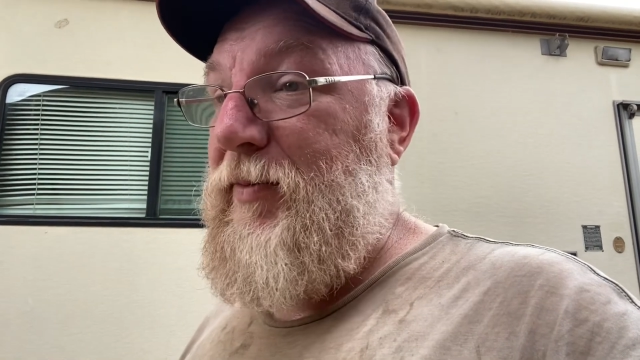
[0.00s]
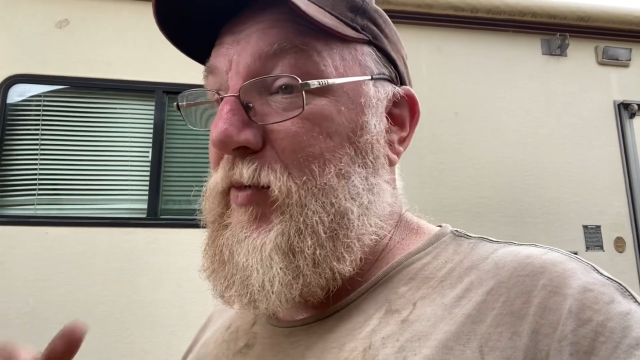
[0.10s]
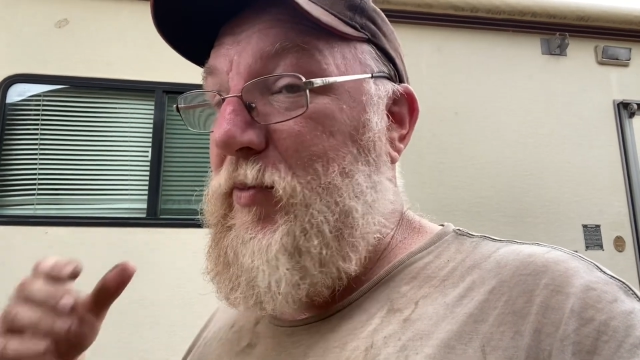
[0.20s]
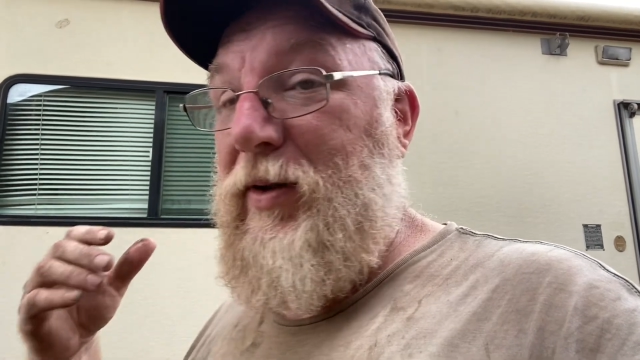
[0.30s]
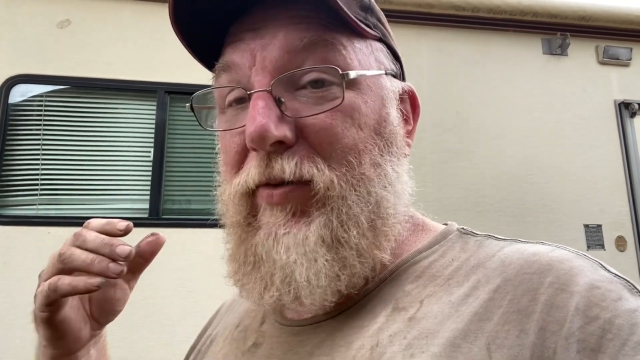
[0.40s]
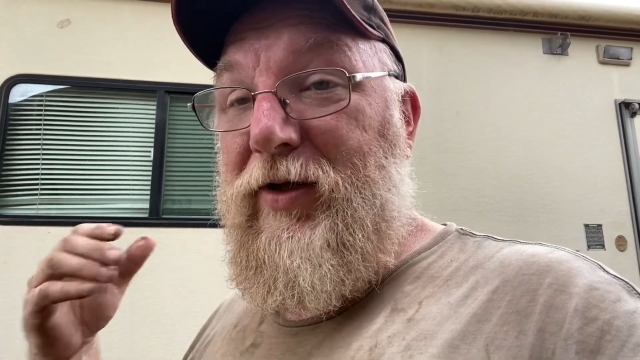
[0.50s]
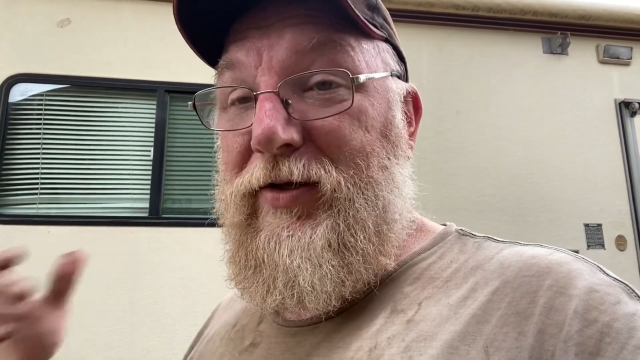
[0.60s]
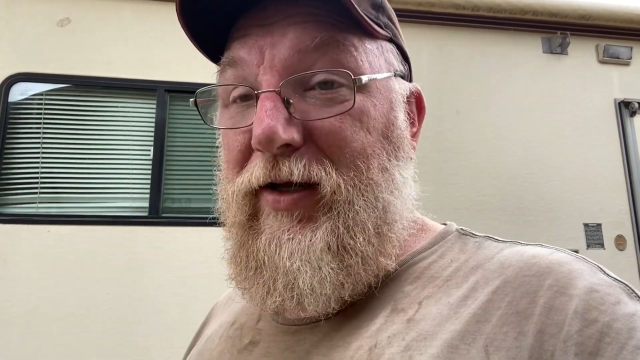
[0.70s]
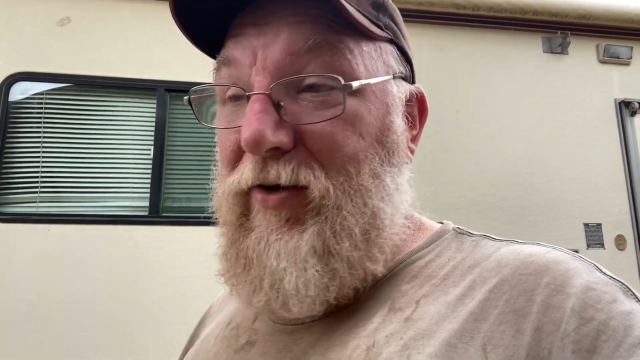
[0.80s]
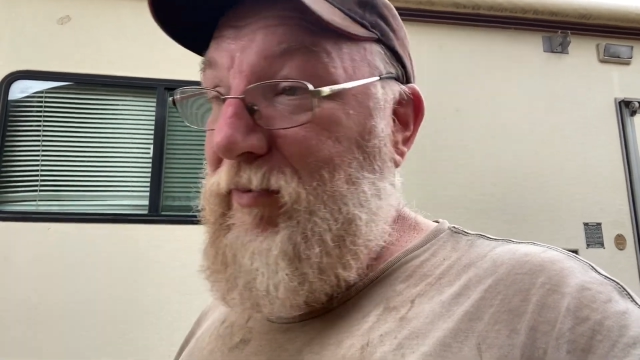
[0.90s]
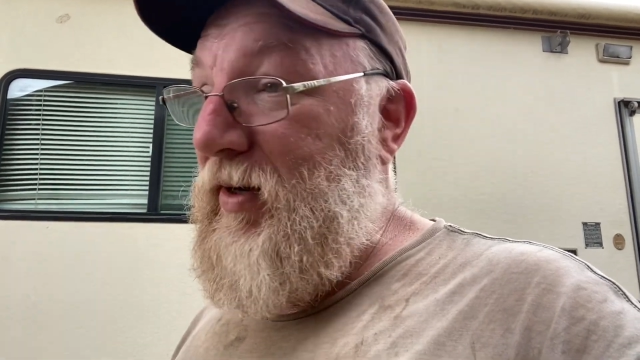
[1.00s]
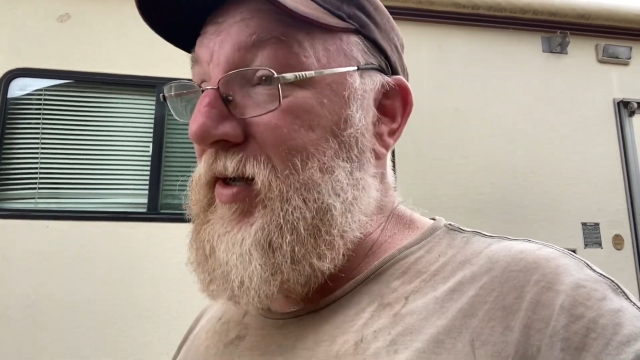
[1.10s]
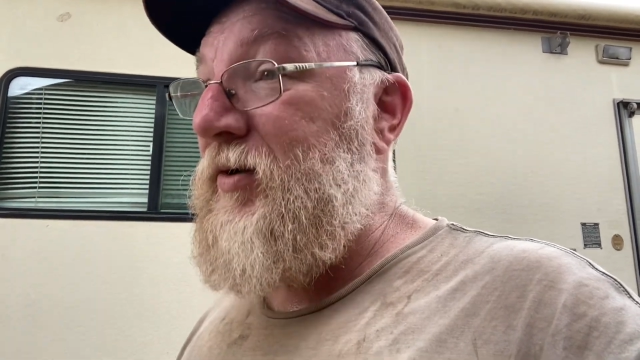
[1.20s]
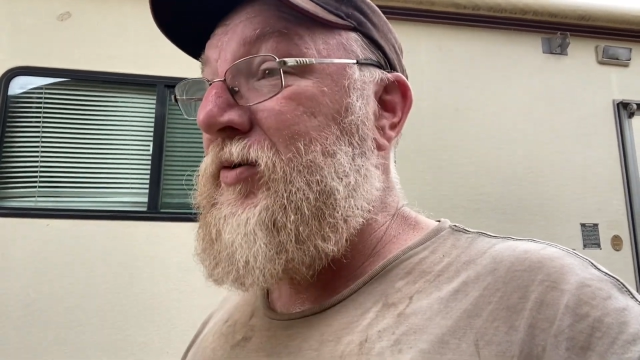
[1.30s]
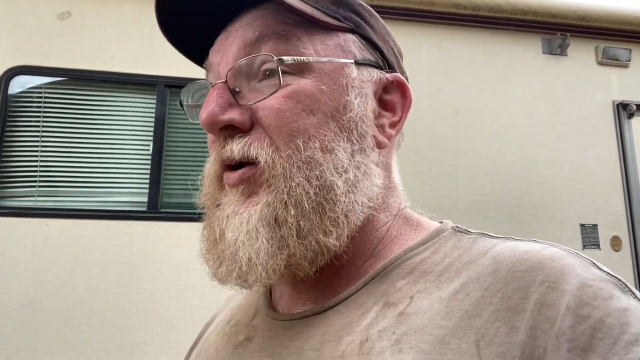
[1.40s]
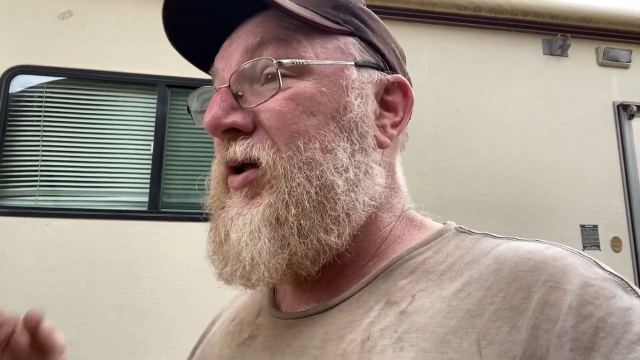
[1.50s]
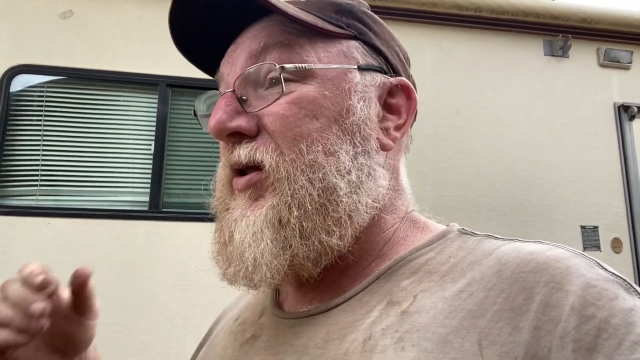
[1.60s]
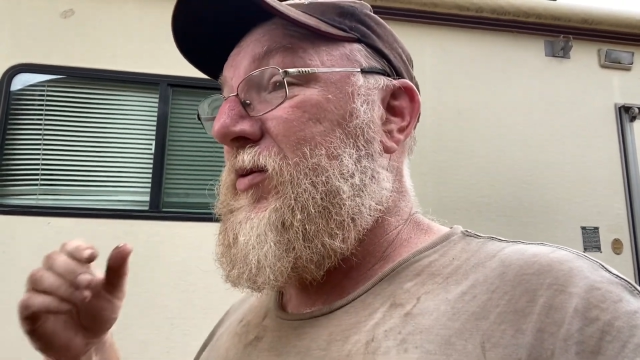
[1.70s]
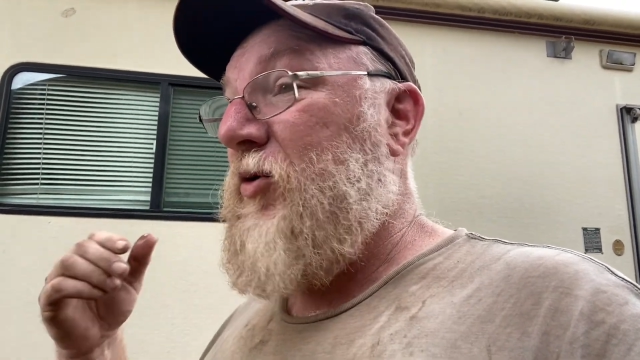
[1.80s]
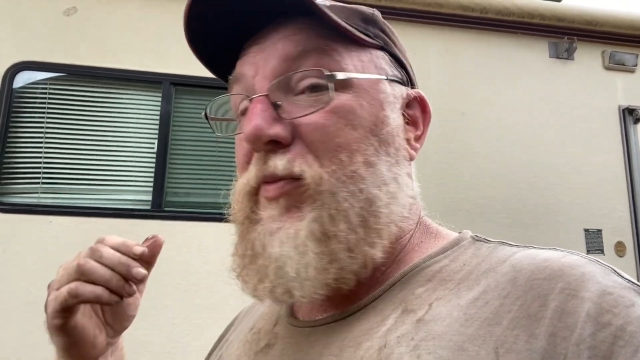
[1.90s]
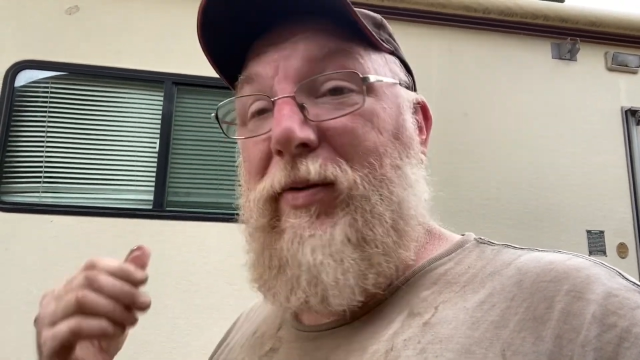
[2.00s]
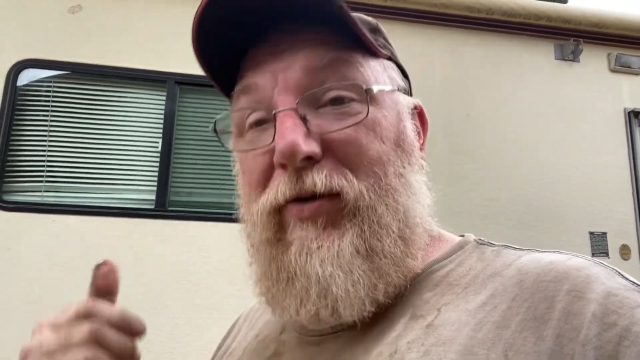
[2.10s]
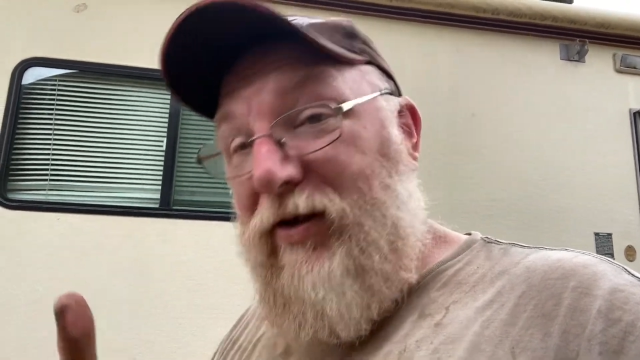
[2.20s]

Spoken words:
the more people that hit that little bell, the more people